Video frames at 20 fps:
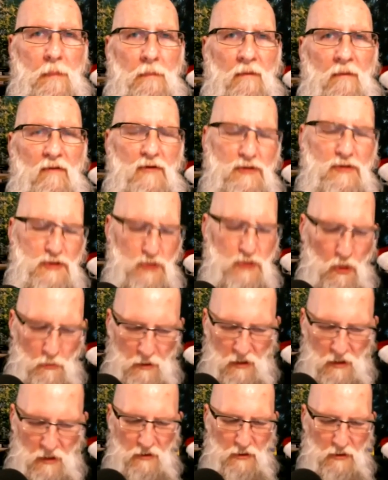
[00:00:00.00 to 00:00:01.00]
There's so
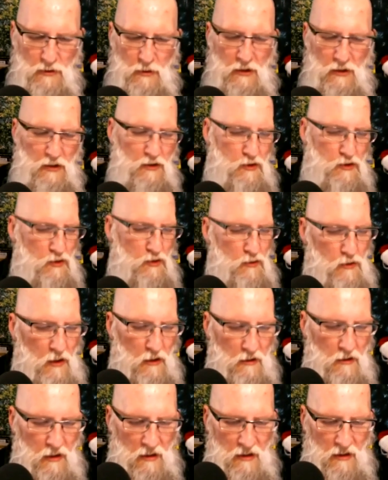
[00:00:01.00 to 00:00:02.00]
many things we can do
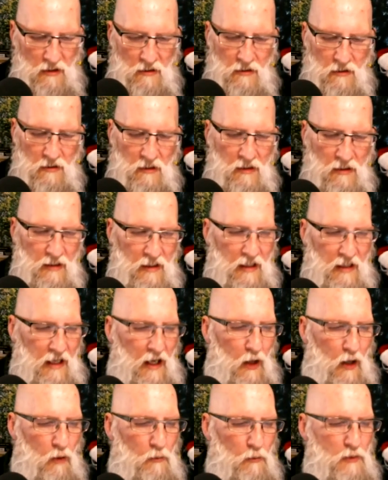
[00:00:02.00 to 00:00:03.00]
that can
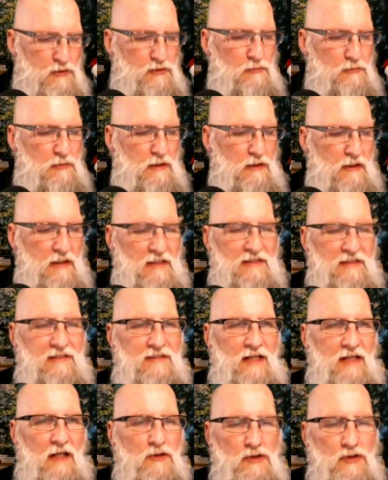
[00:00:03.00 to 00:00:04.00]
help us be
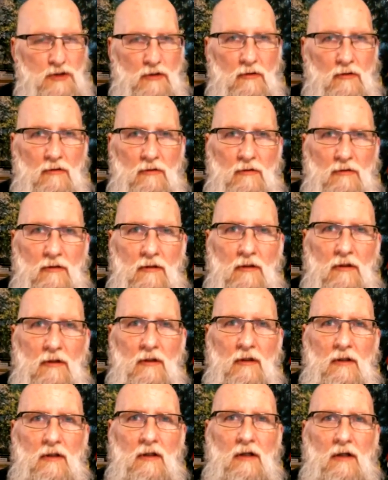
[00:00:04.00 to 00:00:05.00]
intentional
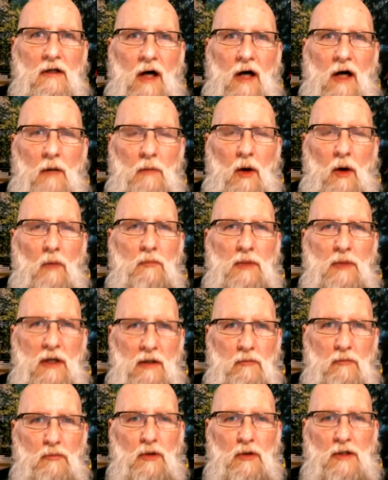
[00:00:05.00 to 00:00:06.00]
about
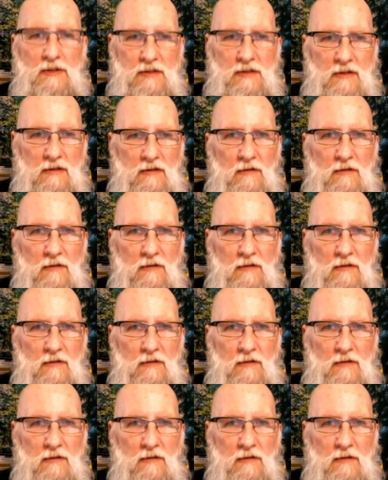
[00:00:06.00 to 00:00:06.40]
being present.